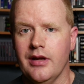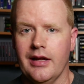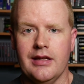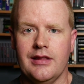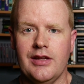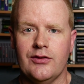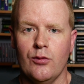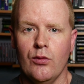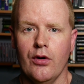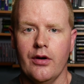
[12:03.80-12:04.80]
not get these to
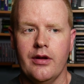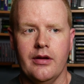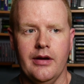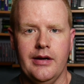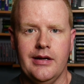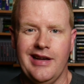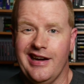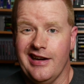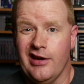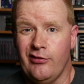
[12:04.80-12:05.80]
work, and
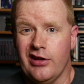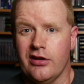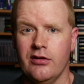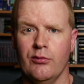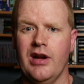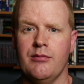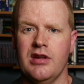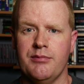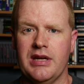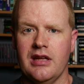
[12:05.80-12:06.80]
I definitely couldn't
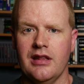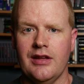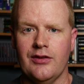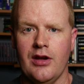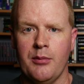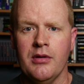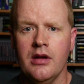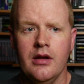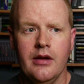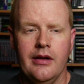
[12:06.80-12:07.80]
recommend picking these up.
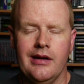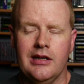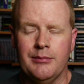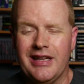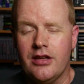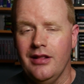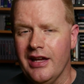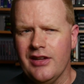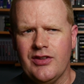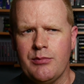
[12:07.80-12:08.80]

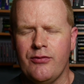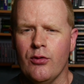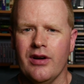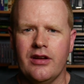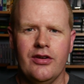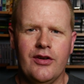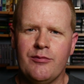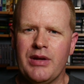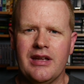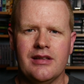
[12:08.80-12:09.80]
Like I said before, it could have
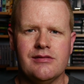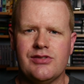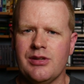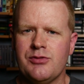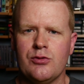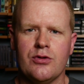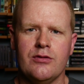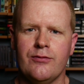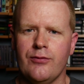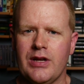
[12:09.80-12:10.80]
been some sort
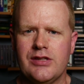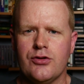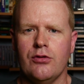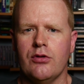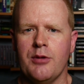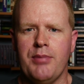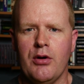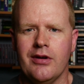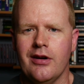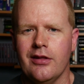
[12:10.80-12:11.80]
of internal
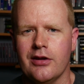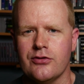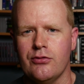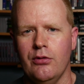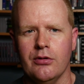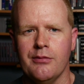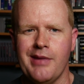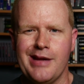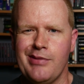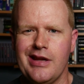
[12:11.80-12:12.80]
component of the controller,
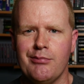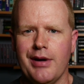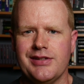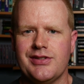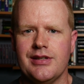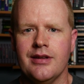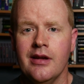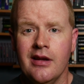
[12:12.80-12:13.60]
maybe busted.